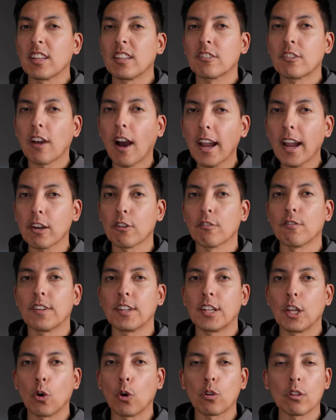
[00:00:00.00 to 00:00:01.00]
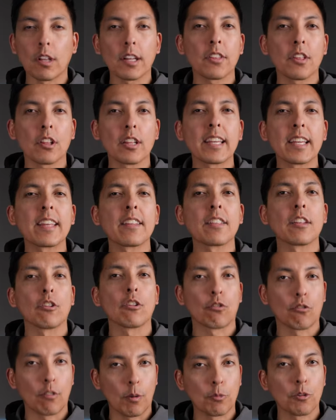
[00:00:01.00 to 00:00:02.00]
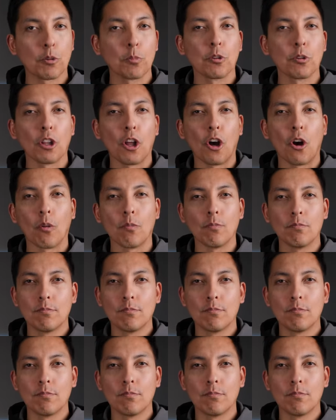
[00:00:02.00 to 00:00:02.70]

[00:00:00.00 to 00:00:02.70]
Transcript: entire video, click the link in the description below.